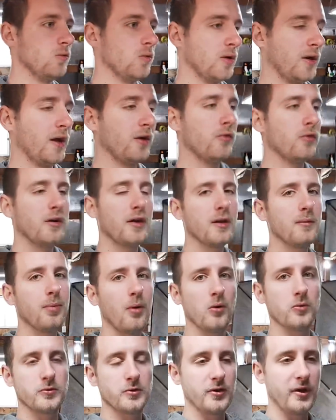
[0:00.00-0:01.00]
100 amp
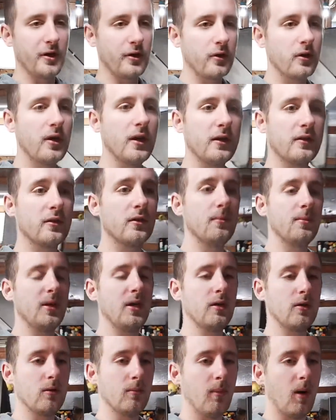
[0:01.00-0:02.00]
alternator. It's gonna be
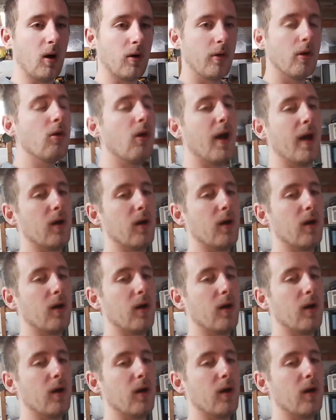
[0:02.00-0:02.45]
here tomorrow.